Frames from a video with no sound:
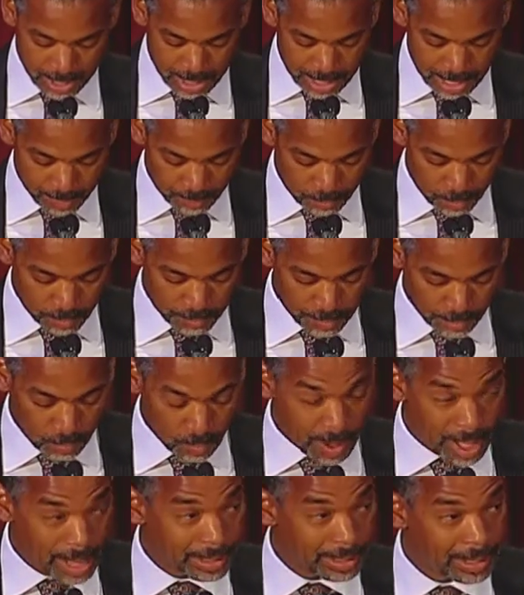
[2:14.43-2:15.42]
improve their
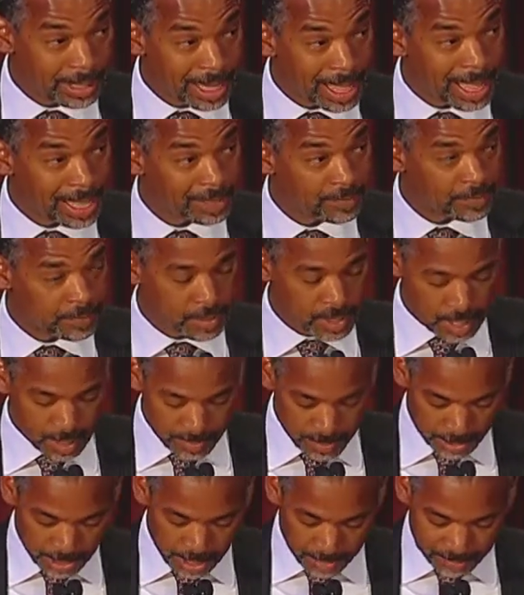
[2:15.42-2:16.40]
quality of life,
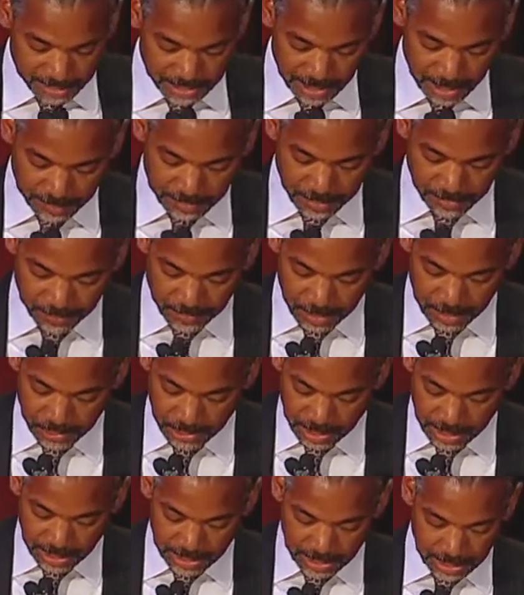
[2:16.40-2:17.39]
become
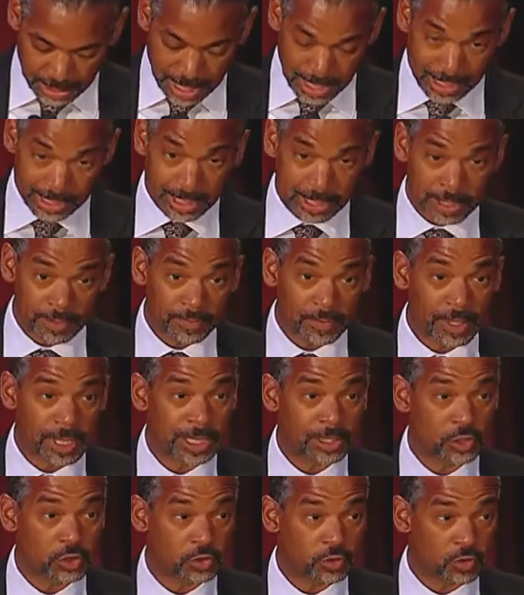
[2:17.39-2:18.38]
self-sufficient, and live
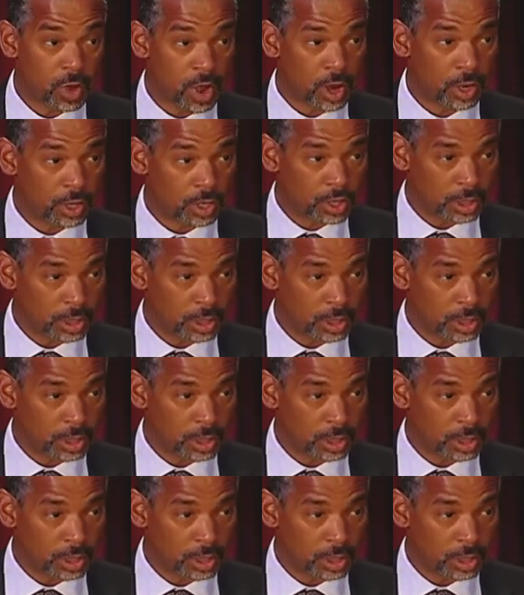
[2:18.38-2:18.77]
in stronger